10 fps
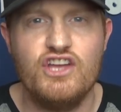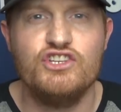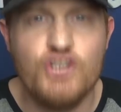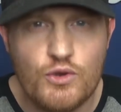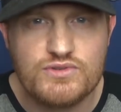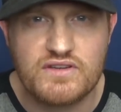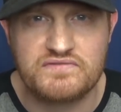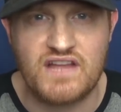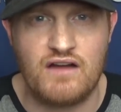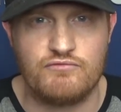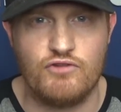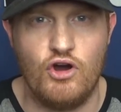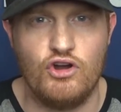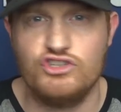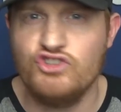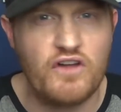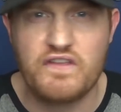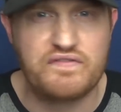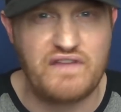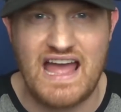Yous have done wrong, not
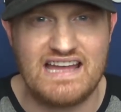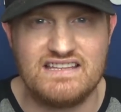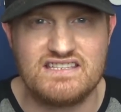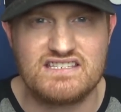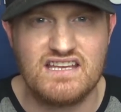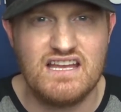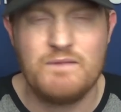the fans.